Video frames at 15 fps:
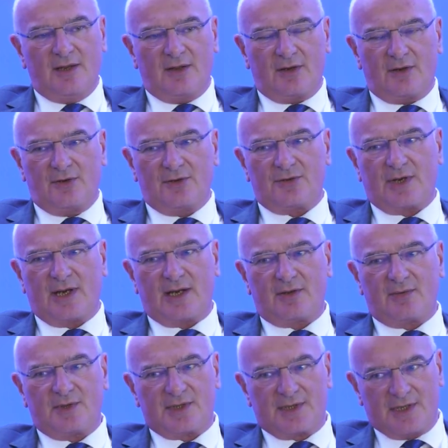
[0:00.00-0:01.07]
The
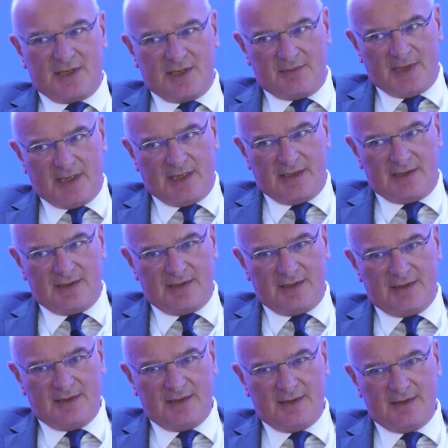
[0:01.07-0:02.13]
contract was
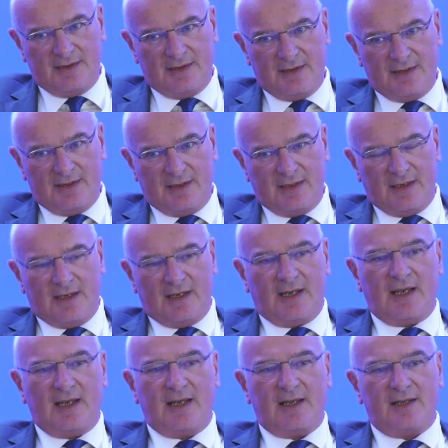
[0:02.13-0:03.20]
terminated,
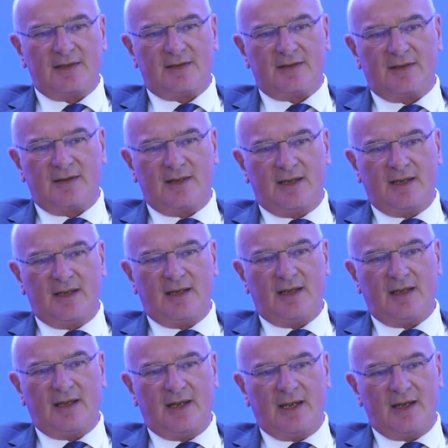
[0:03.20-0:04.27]
and
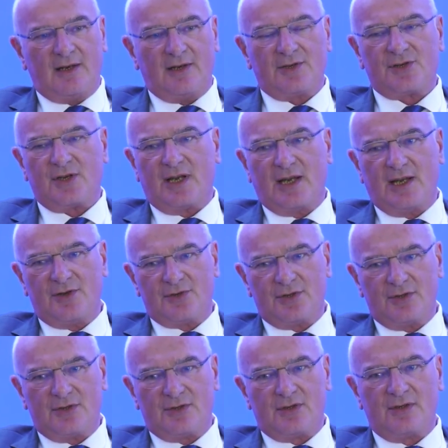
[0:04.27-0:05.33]
the English
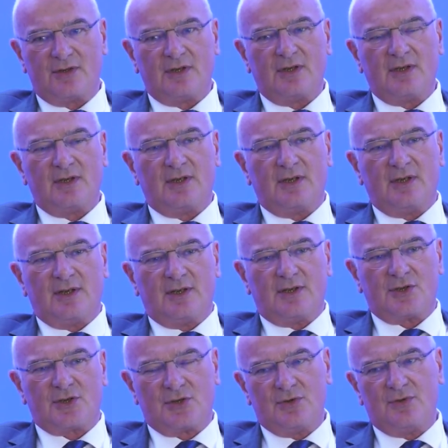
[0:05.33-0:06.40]
agent
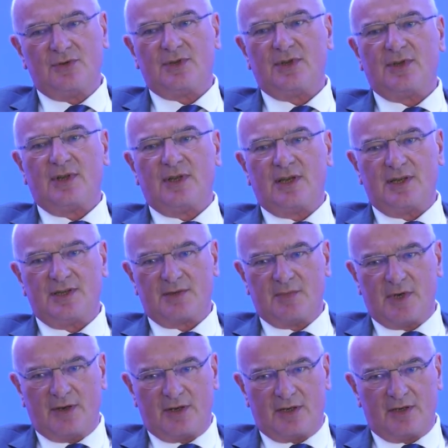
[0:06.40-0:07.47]
sued his
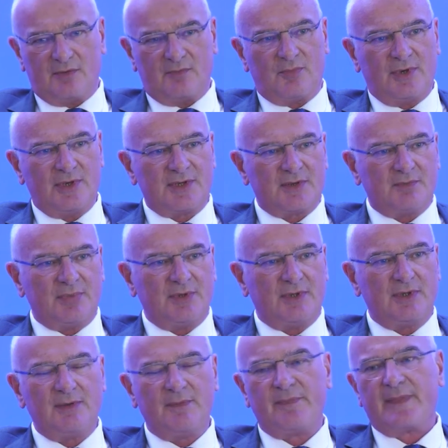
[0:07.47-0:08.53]
American
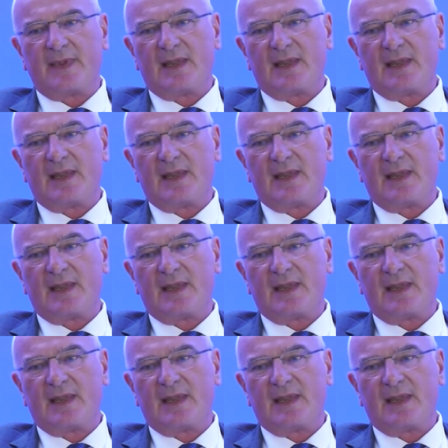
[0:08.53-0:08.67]
principal